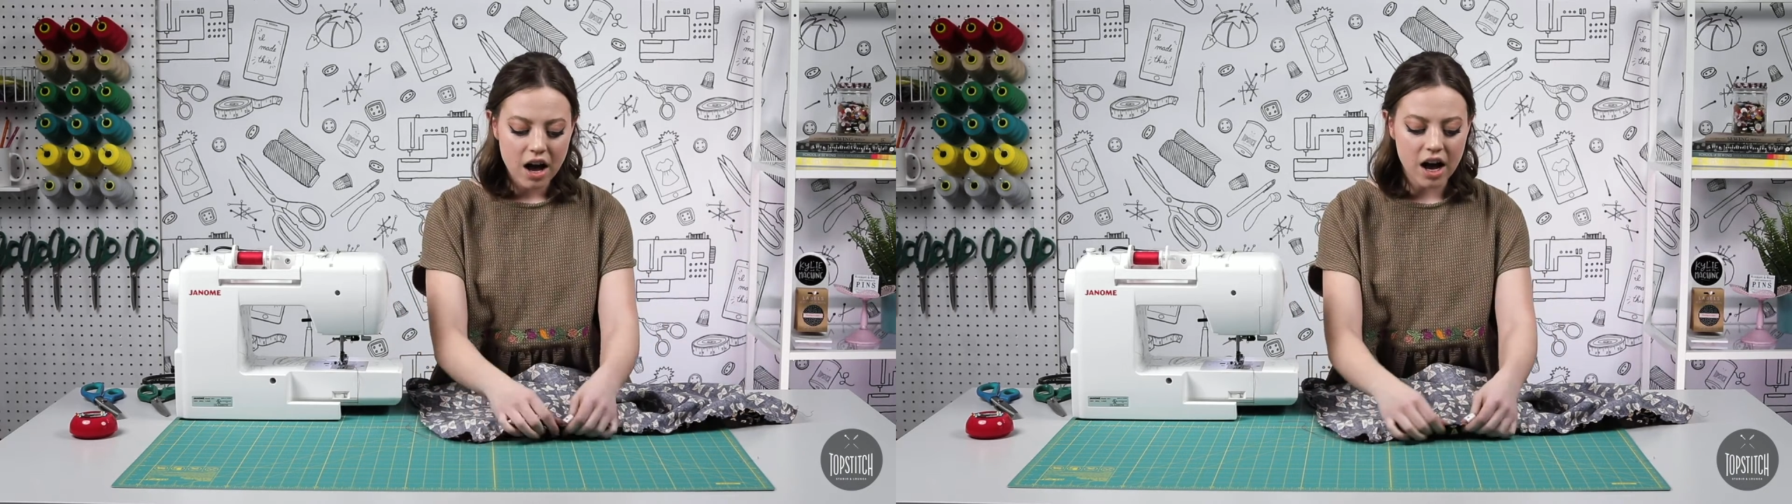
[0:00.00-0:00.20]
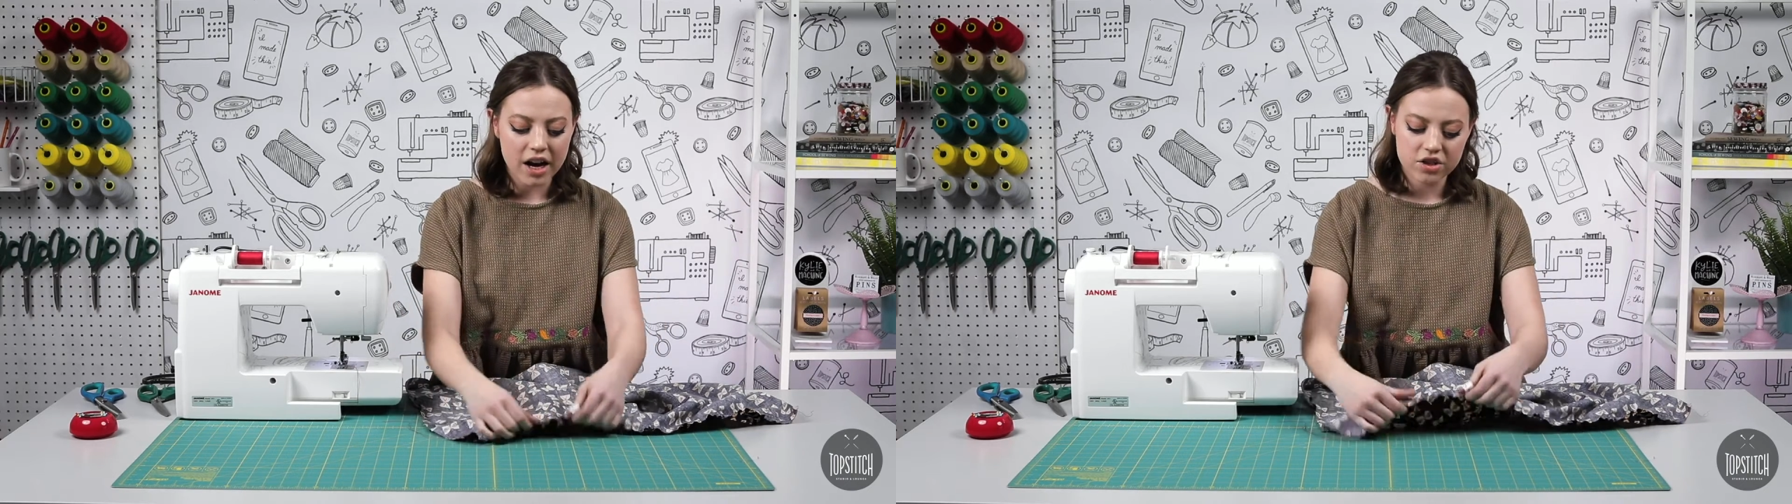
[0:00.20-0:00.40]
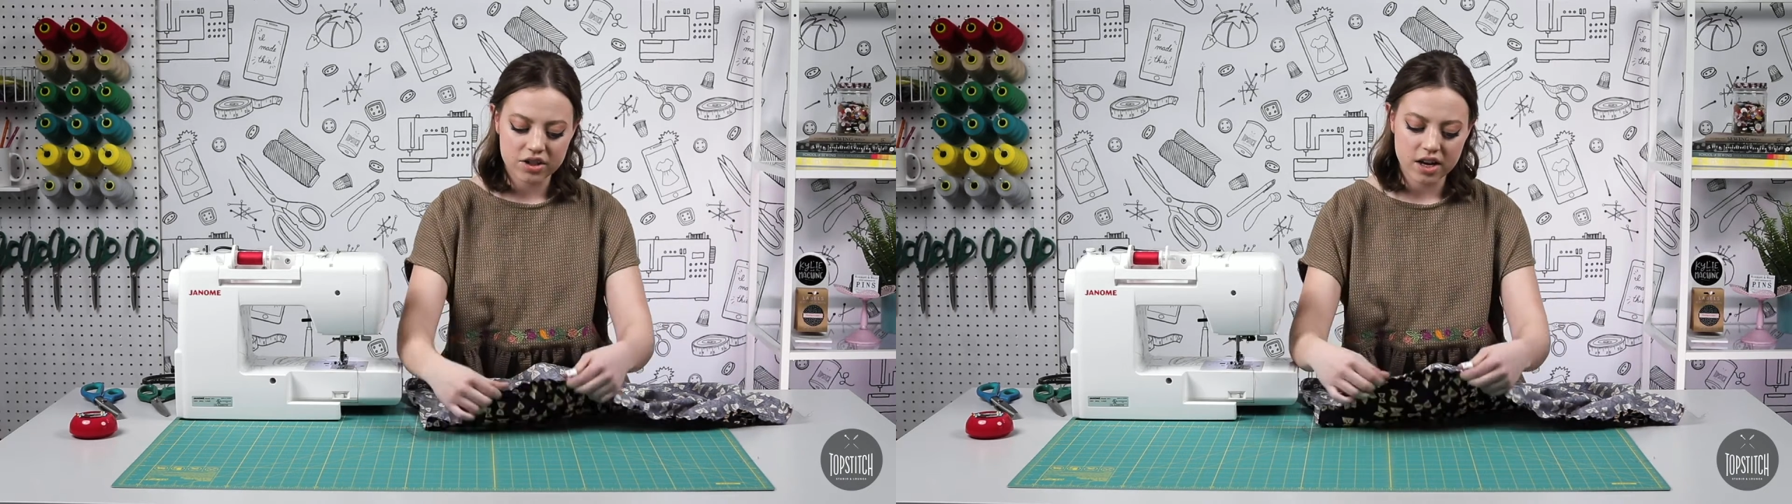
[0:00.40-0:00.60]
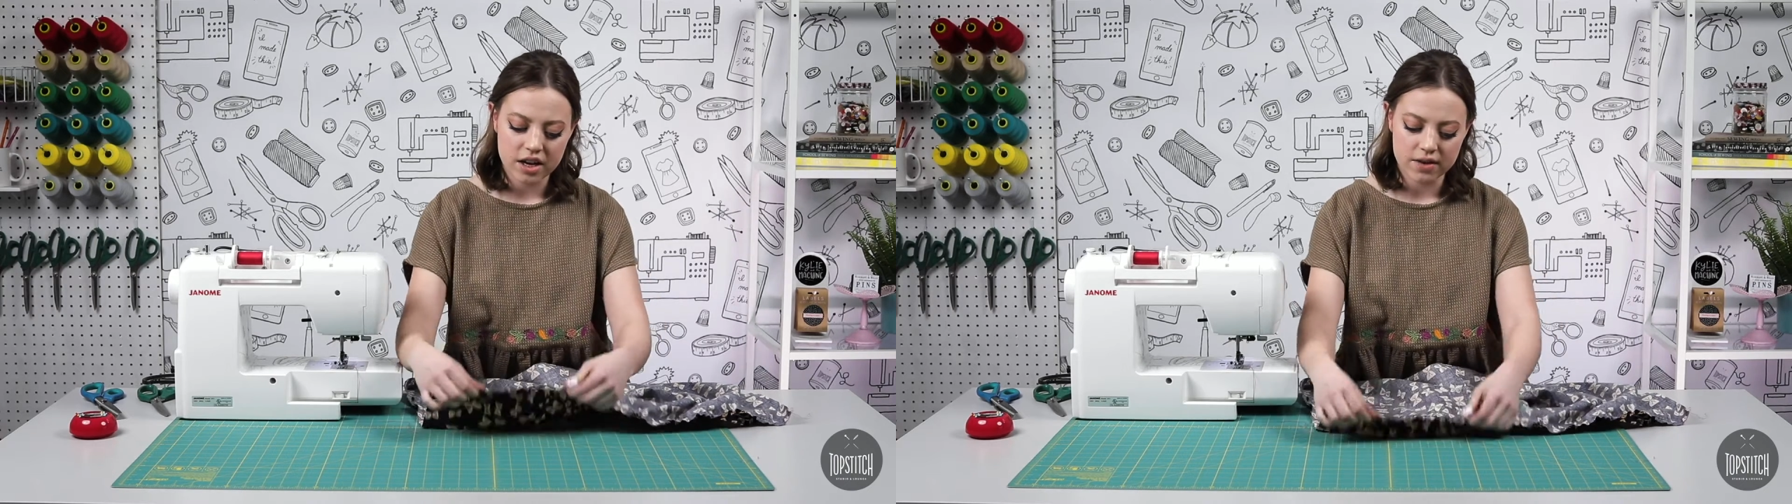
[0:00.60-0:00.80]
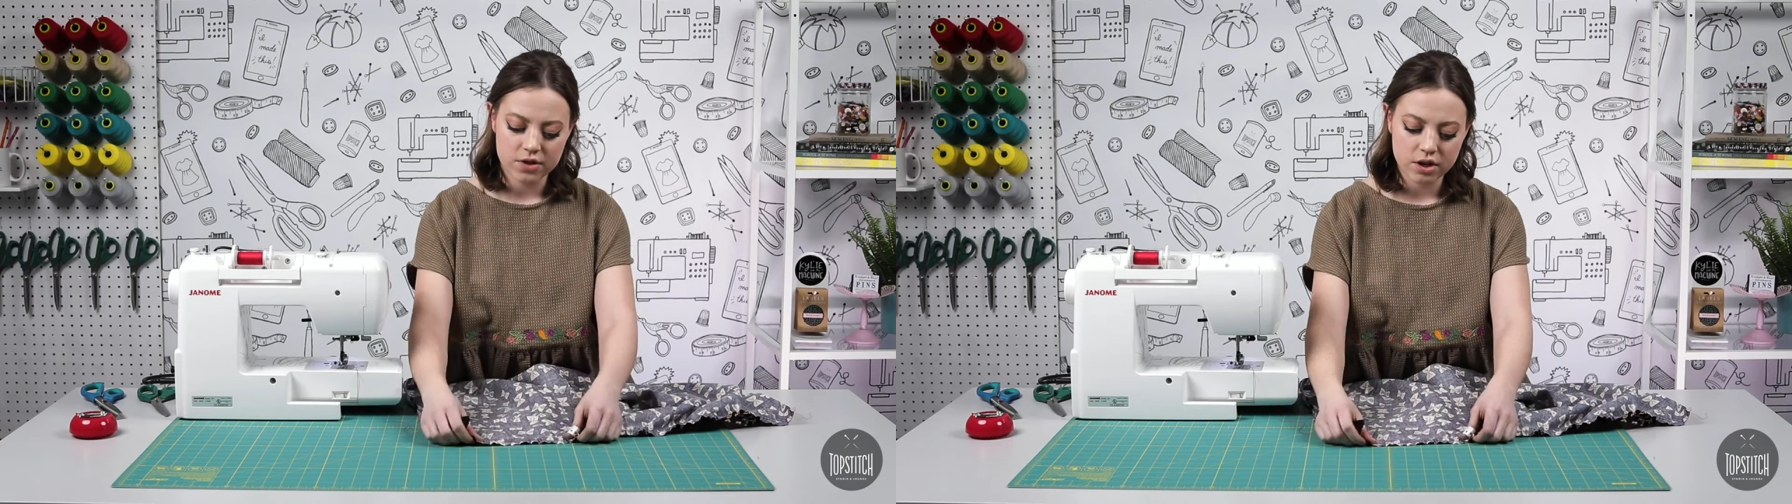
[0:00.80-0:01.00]
I just
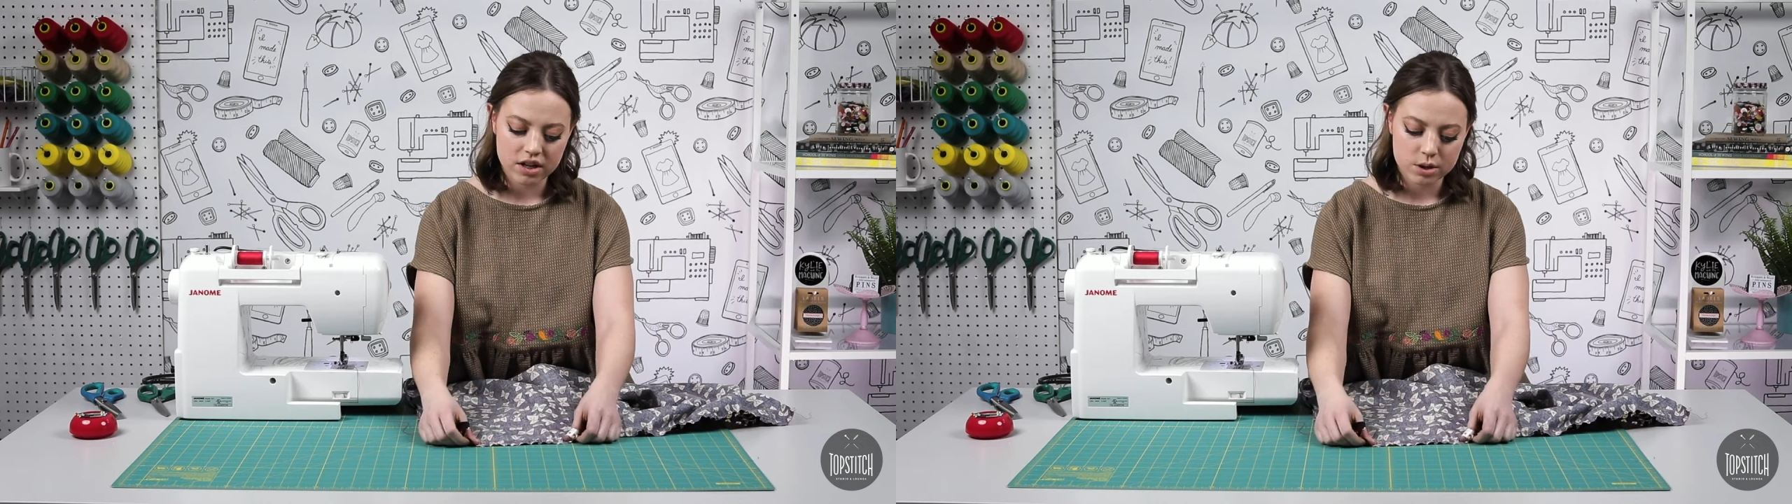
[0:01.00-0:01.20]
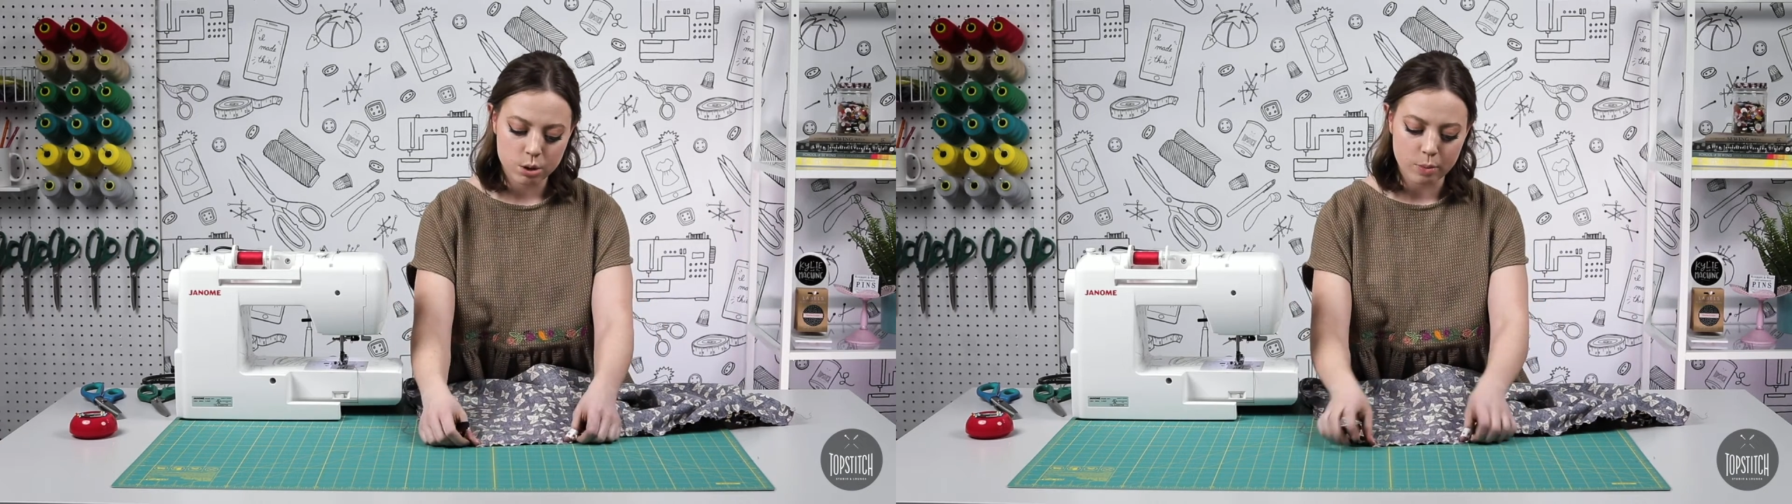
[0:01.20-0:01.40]
kind of took it to